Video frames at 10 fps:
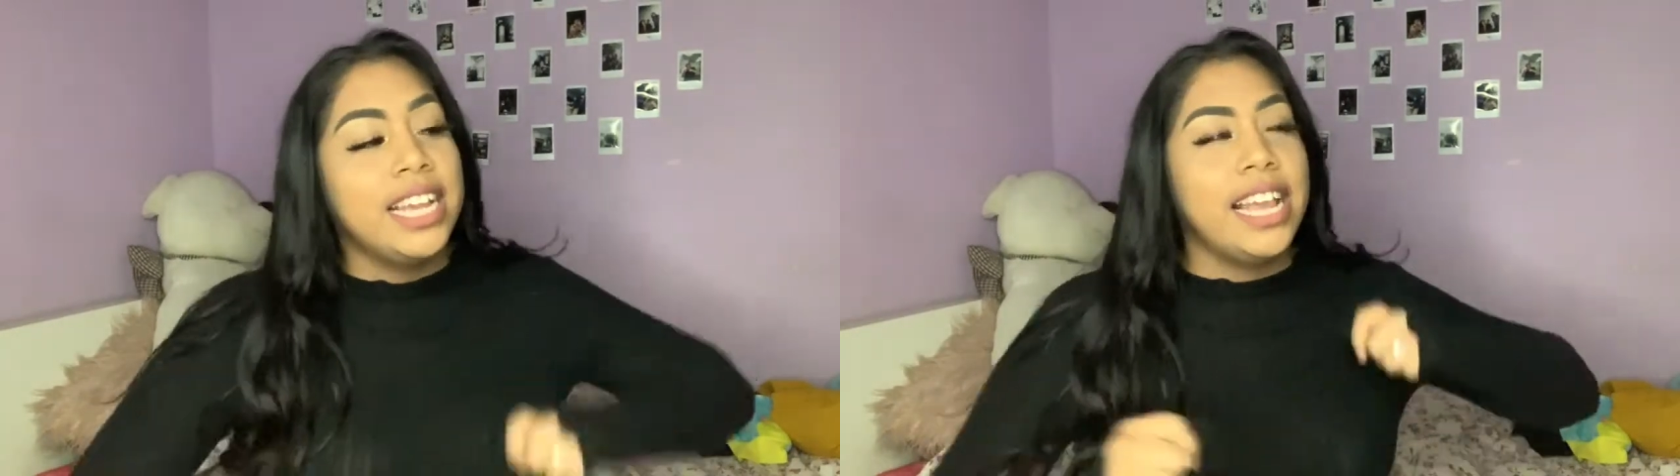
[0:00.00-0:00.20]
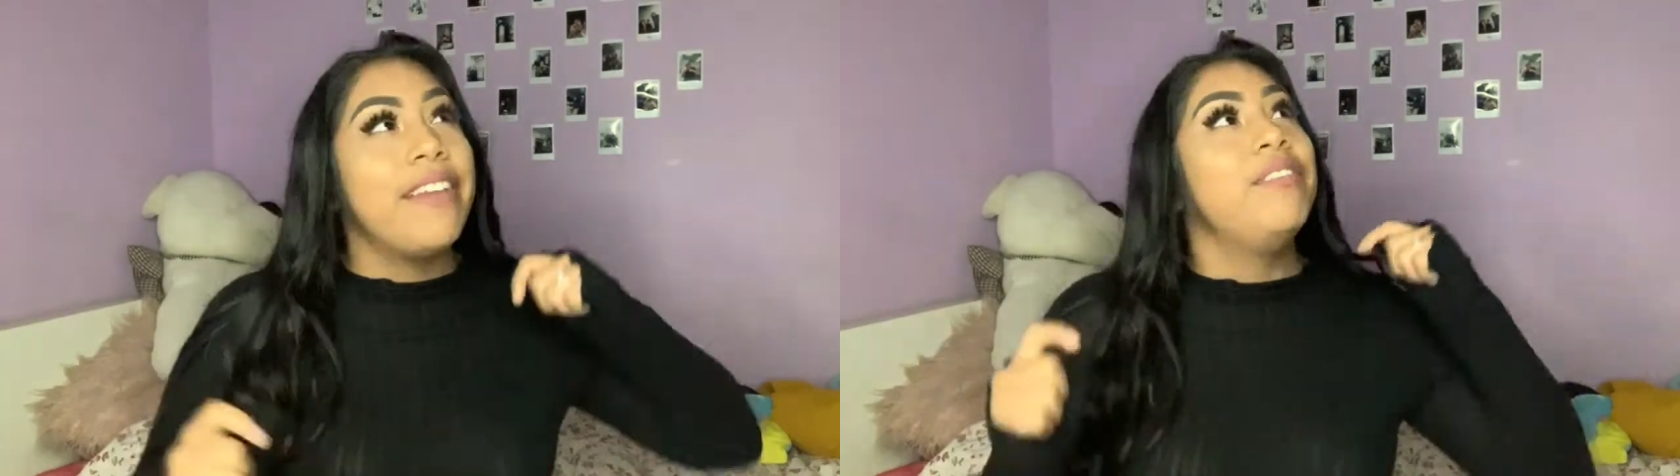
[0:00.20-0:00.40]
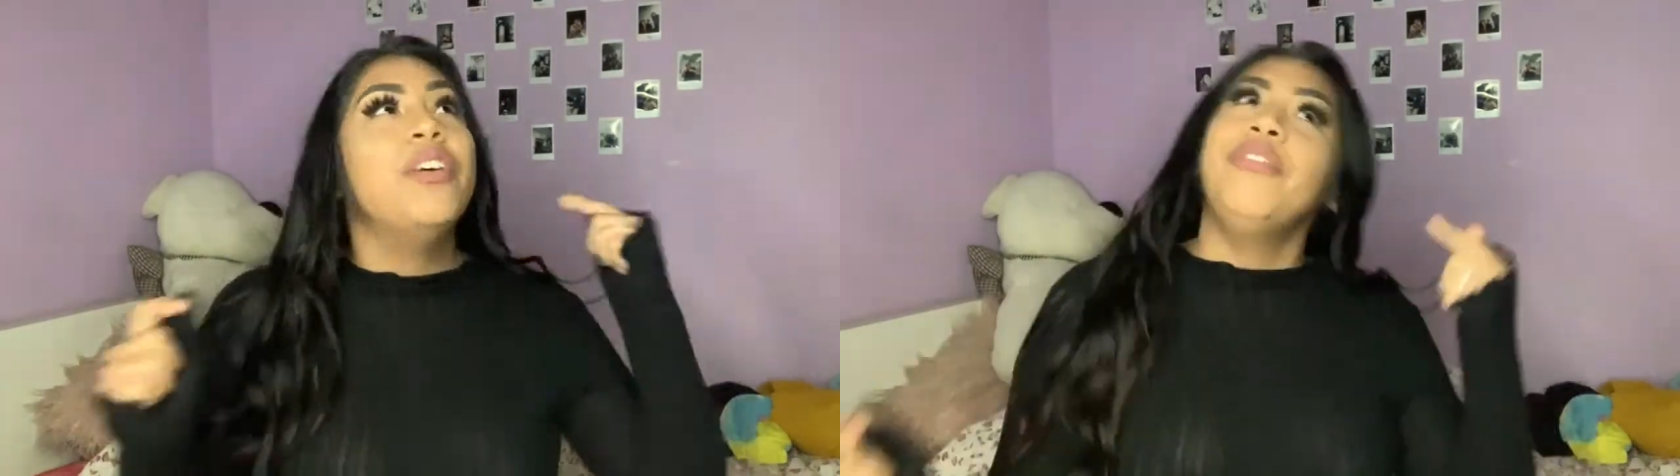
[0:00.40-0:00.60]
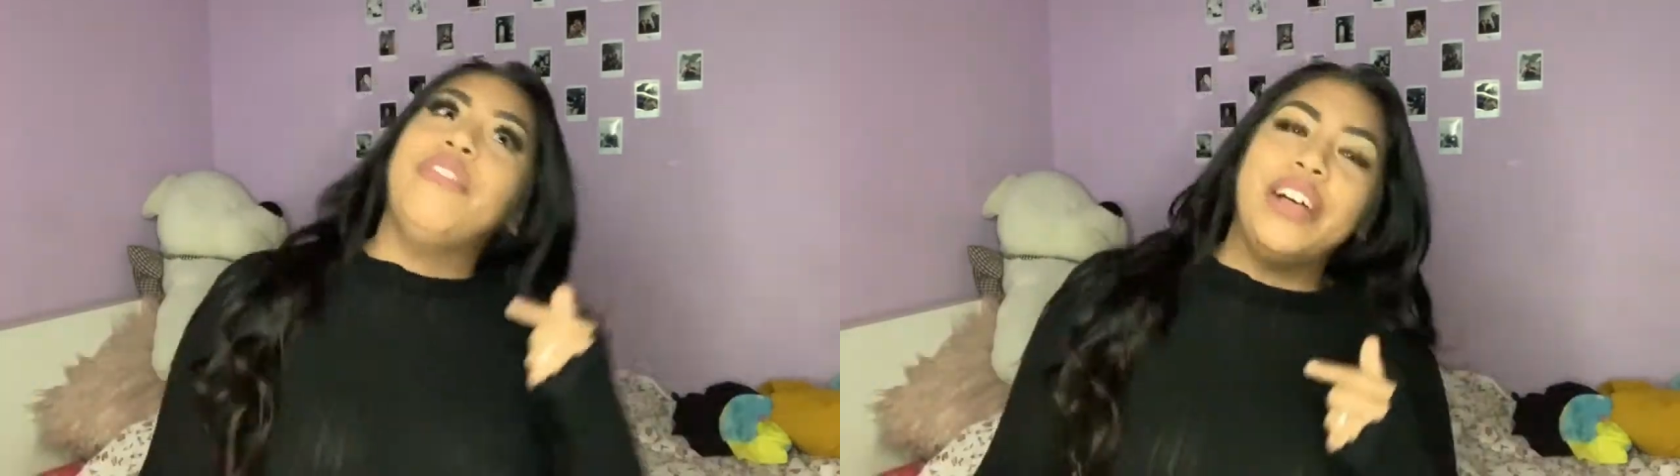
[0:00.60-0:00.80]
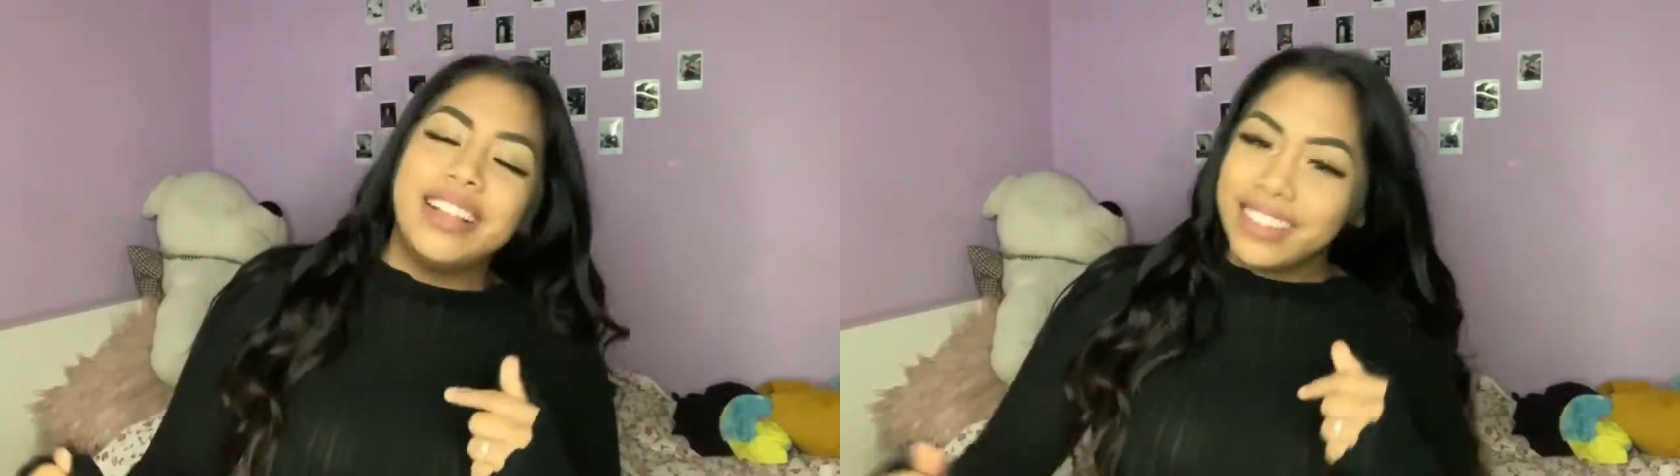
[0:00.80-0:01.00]
gave no
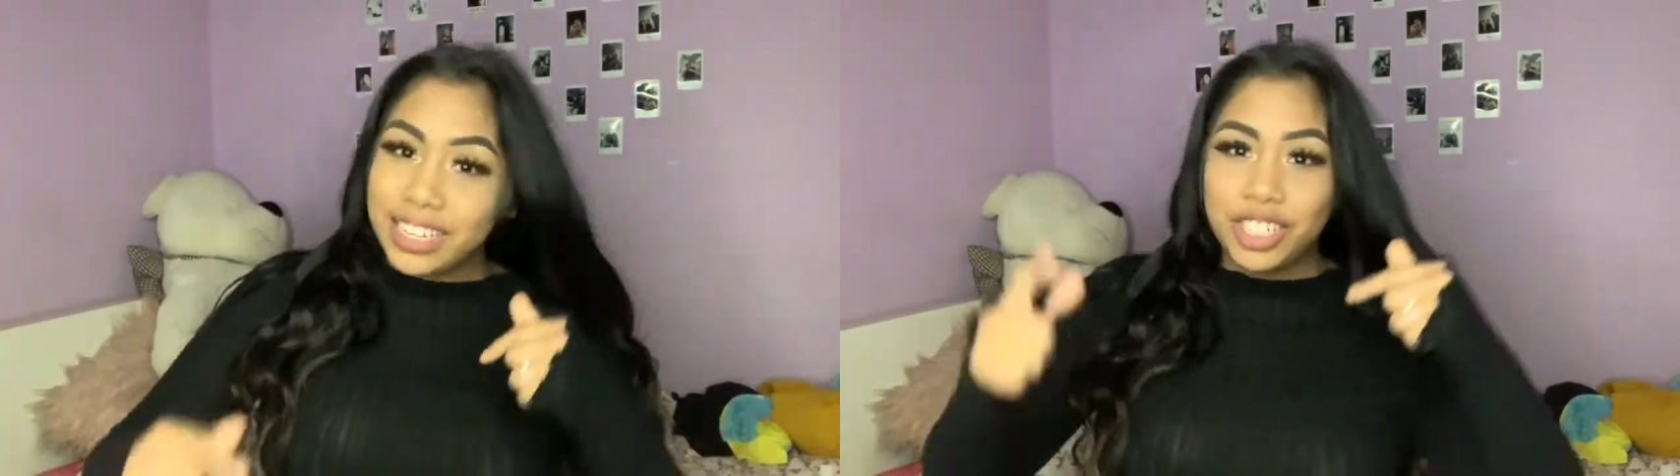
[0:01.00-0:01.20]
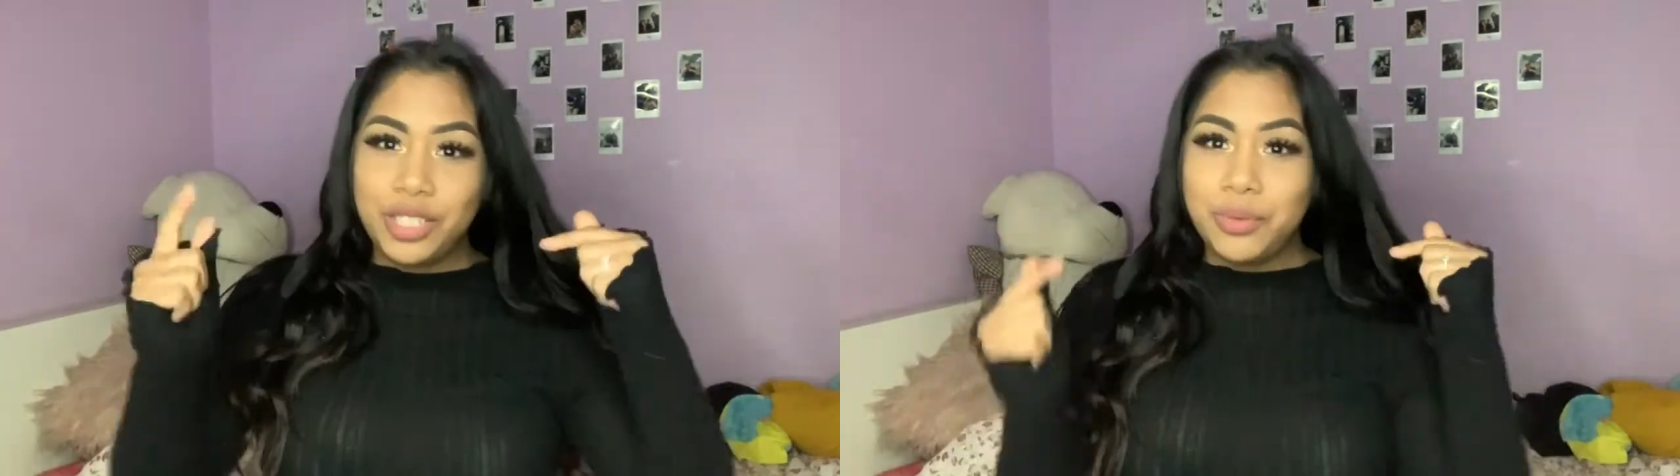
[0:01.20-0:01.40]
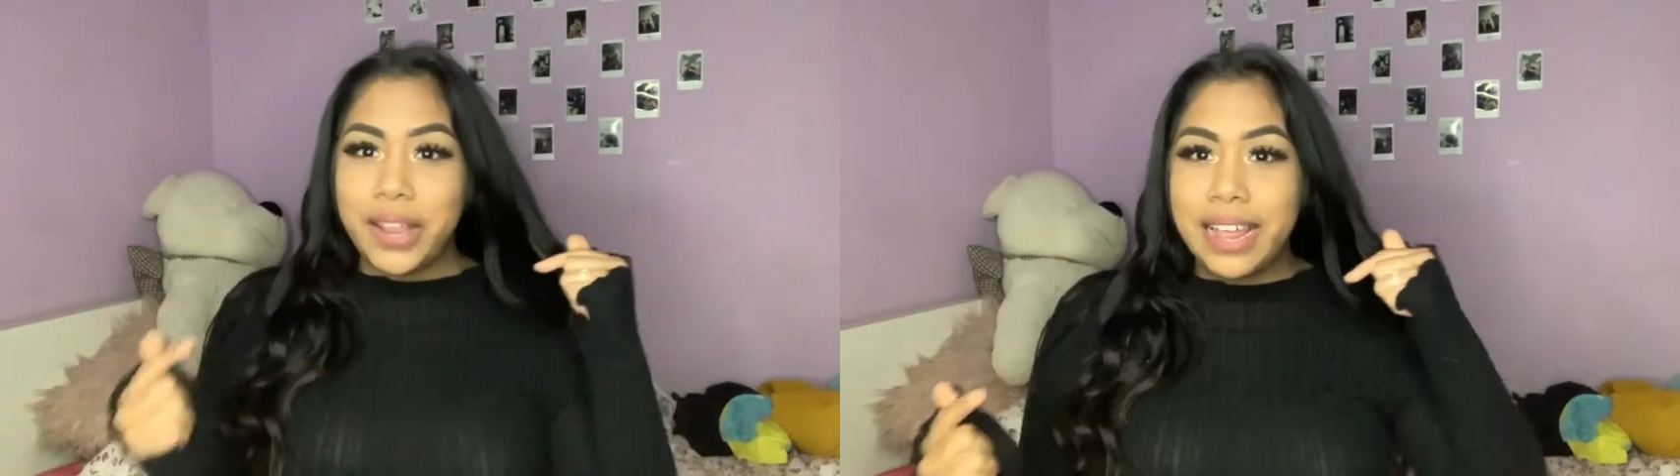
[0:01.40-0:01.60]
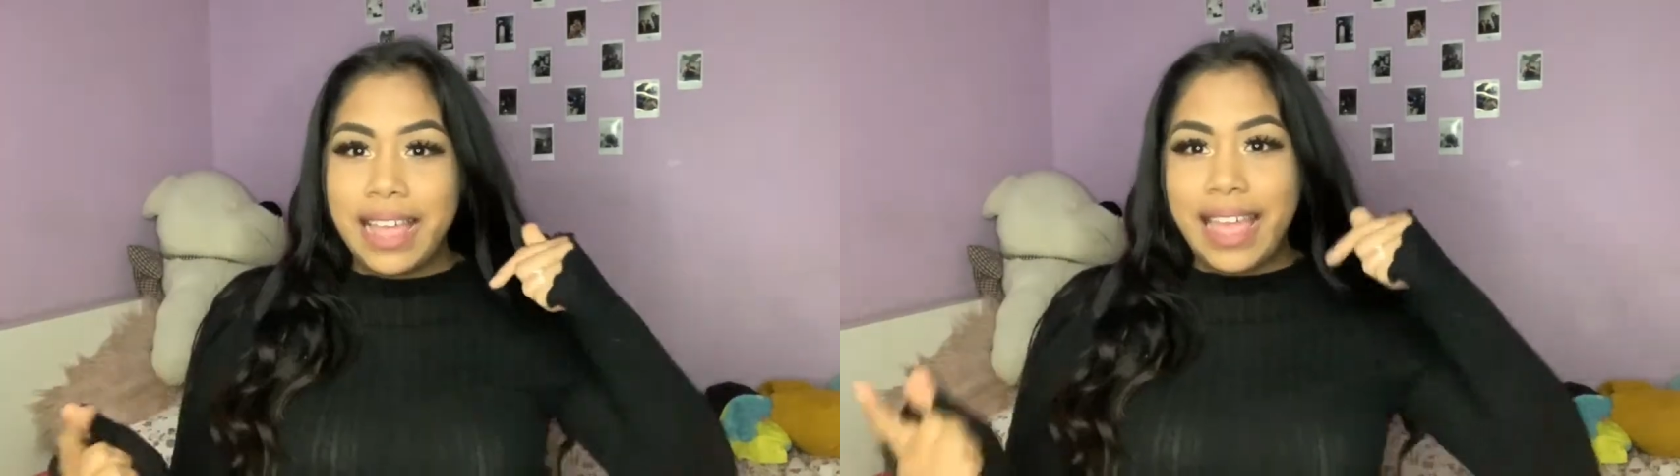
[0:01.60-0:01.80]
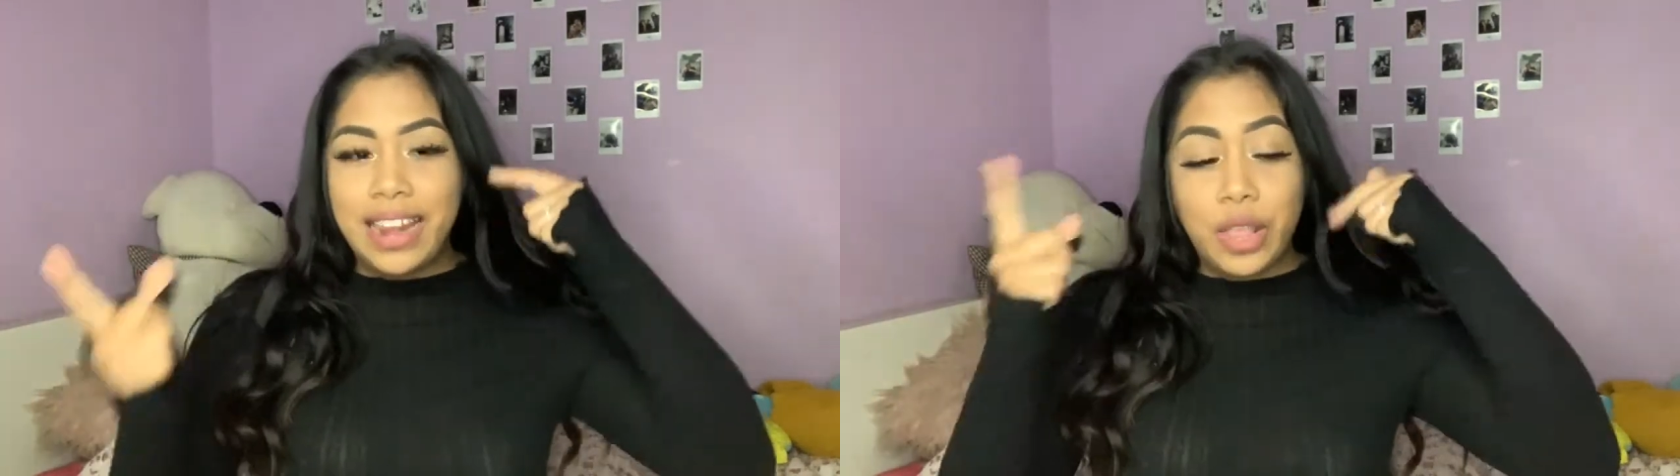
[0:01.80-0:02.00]
fucks, and she went ahead